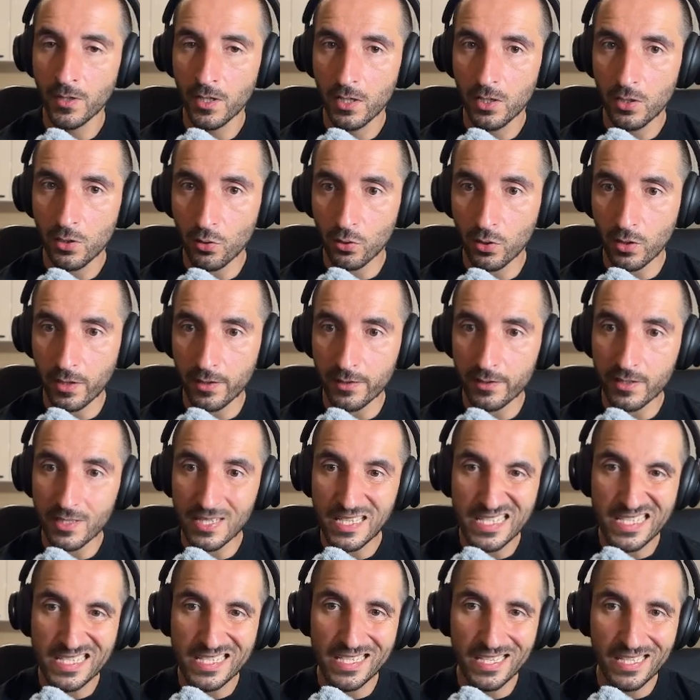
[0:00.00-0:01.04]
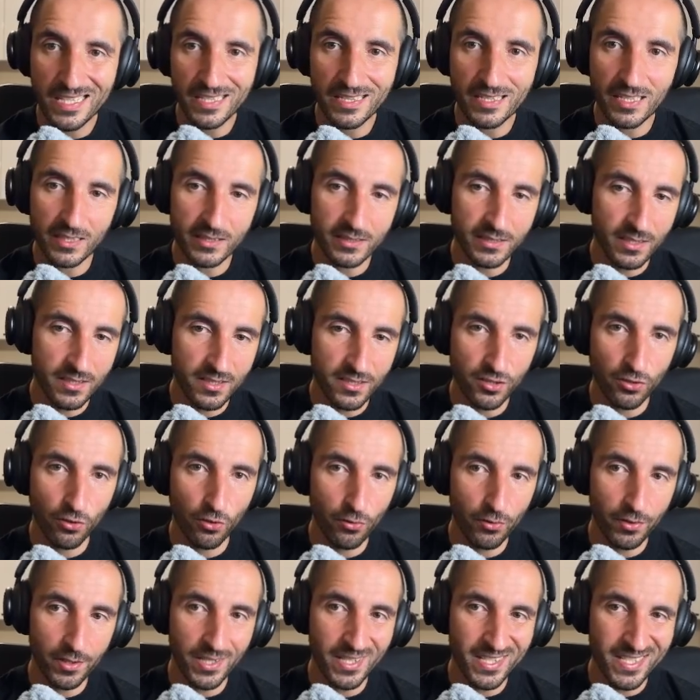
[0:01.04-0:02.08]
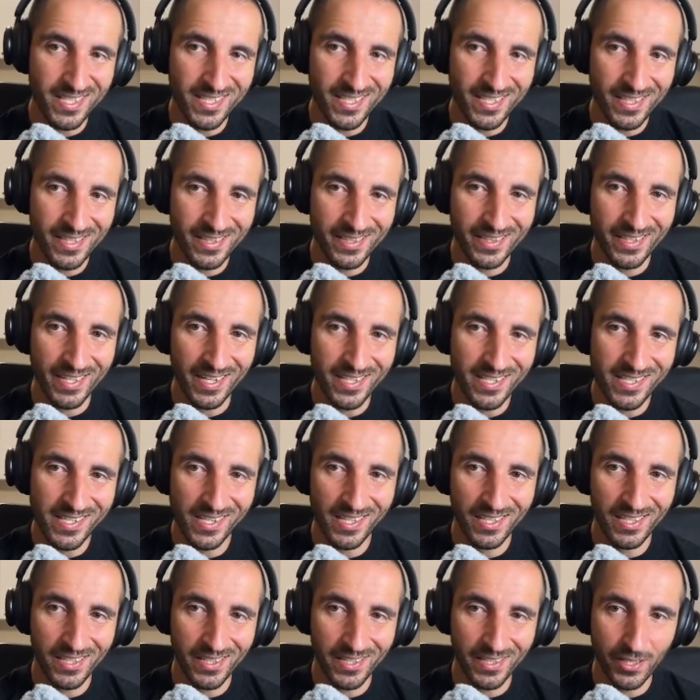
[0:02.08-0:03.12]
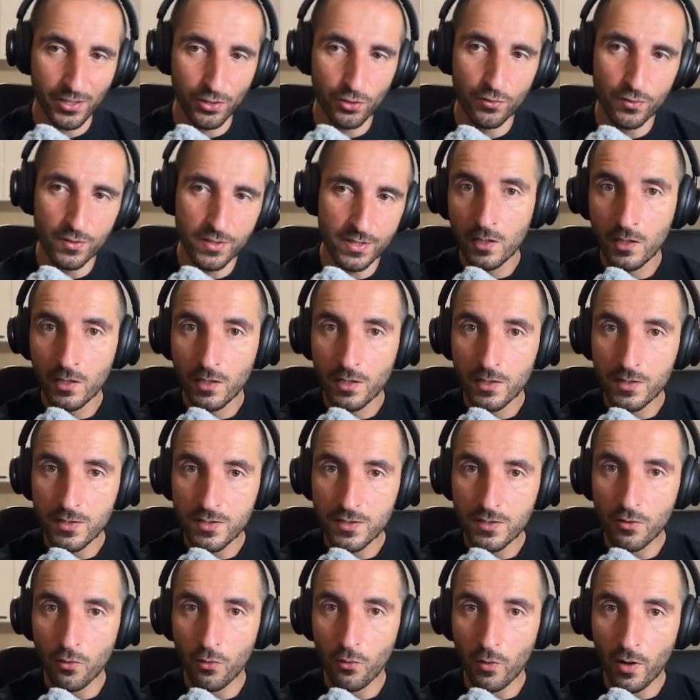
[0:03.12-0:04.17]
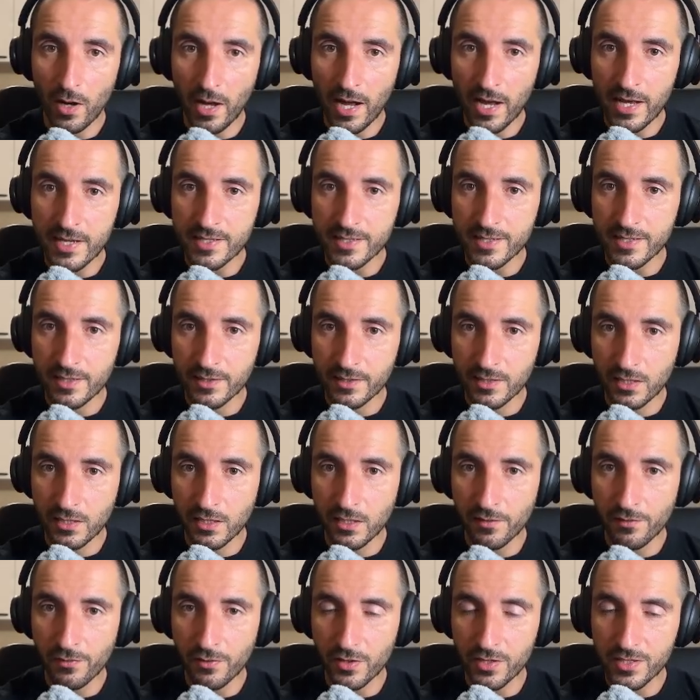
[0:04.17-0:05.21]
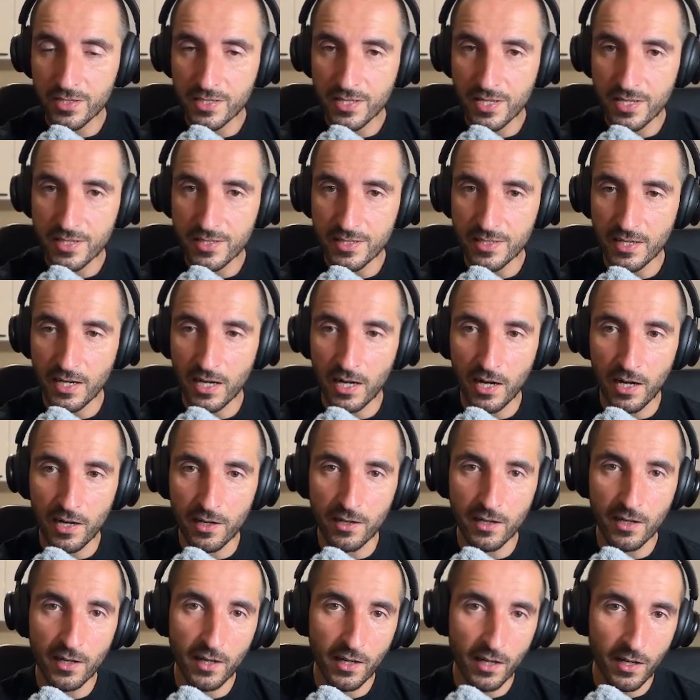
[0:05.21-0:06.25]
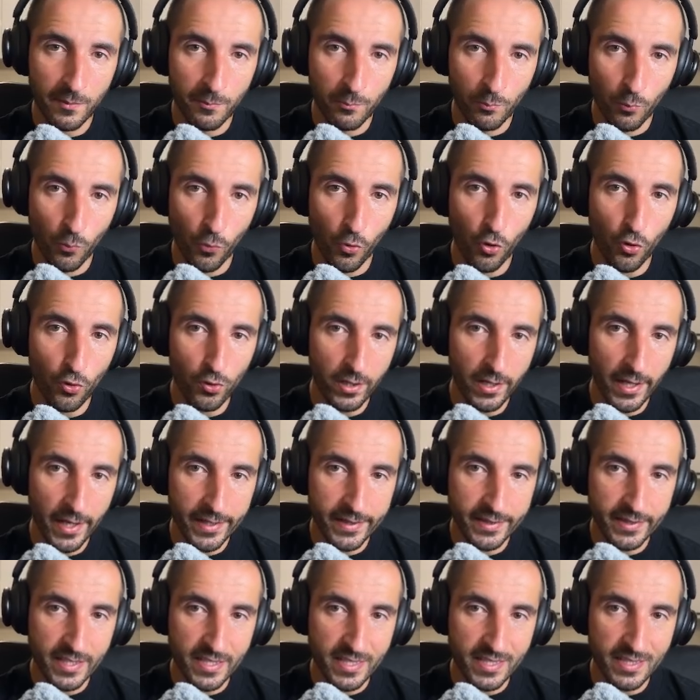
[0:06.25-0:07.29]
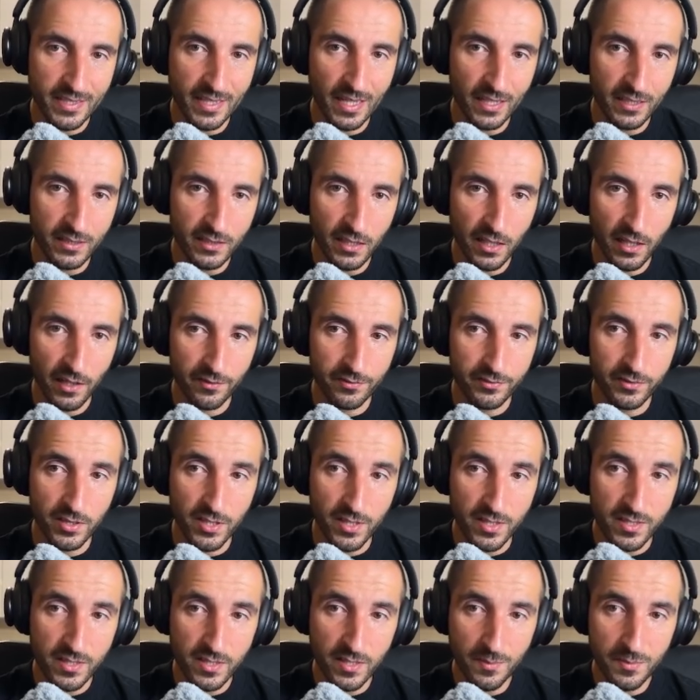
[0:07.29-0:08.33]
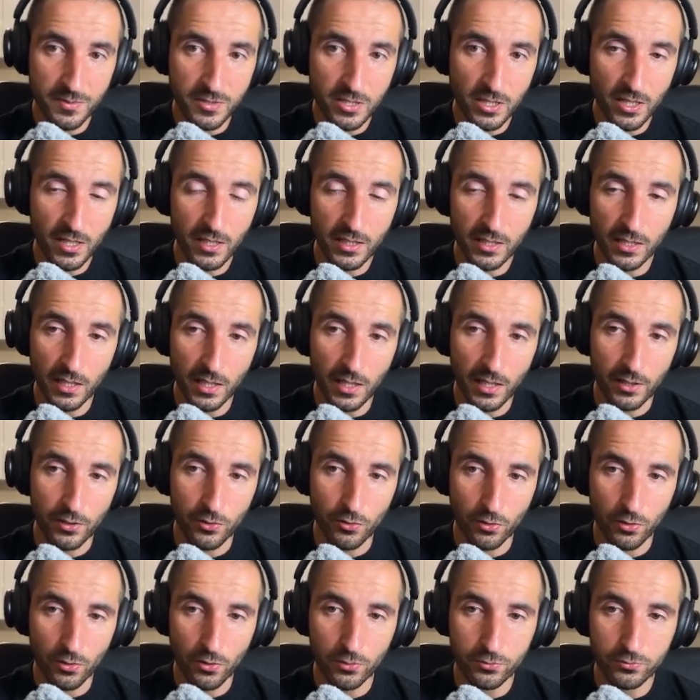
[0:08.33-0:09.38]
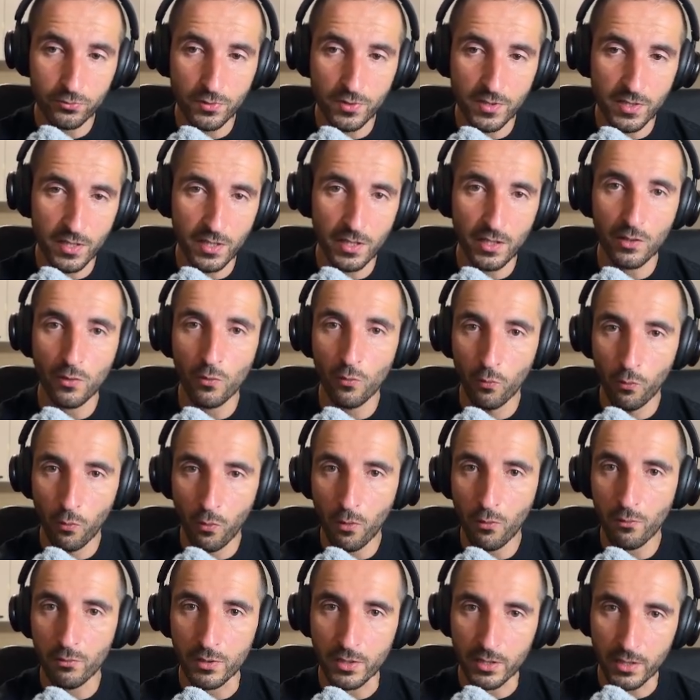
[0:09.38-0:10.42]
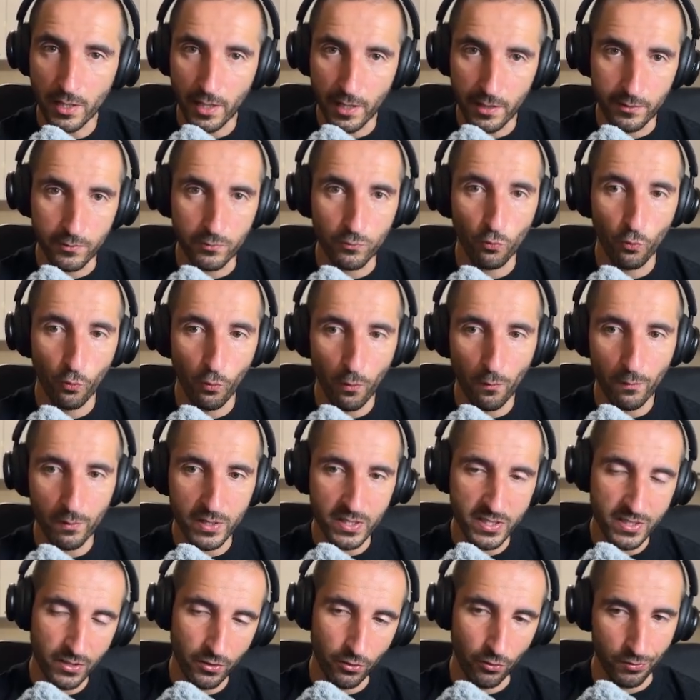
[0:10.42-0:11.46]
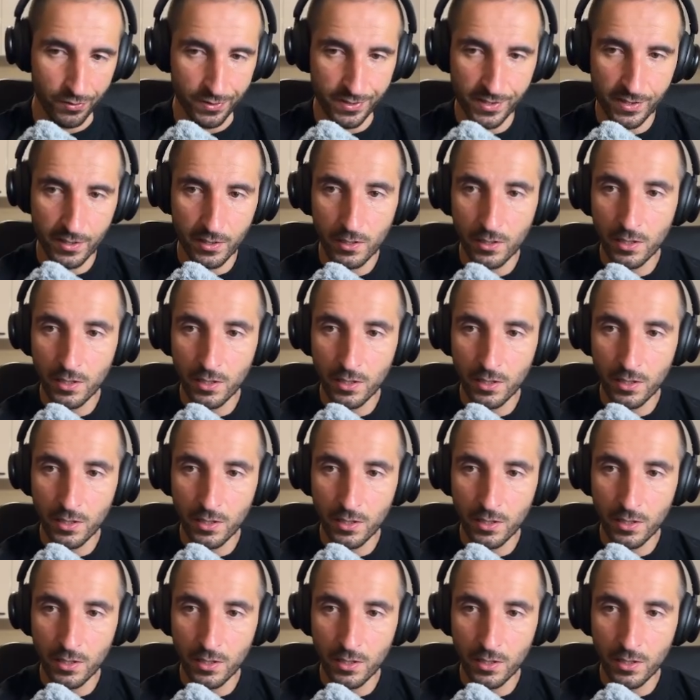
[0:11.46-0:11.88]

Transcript: you can see that the score is drastically reduced. So as the differences are more at the start of this substring, uh, you're going to see lower and lower scores.